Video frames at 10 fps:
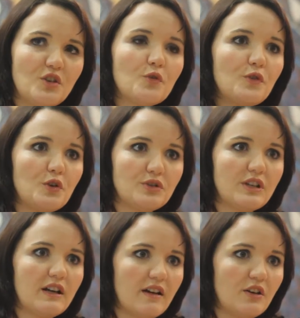your
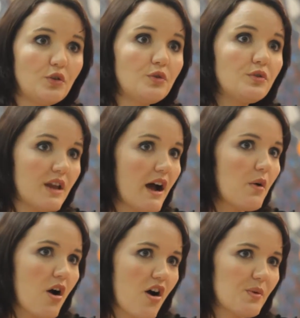future and who you
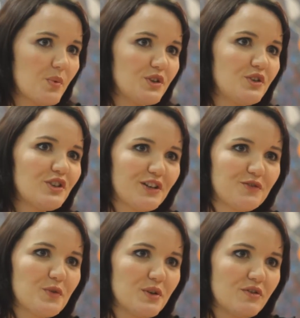now are and what you're
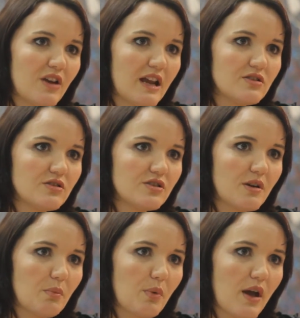looking for in a
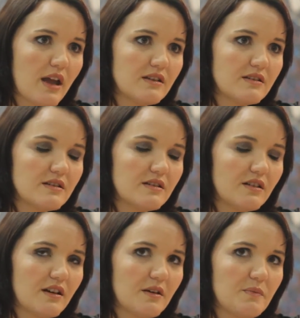relationship and
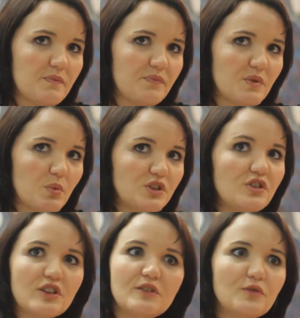what
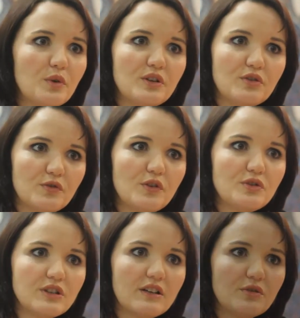you're looking for in your
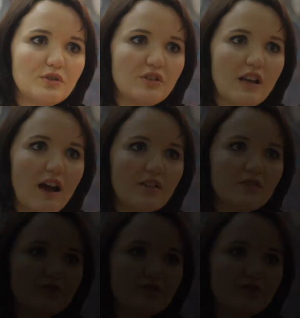future and your new life.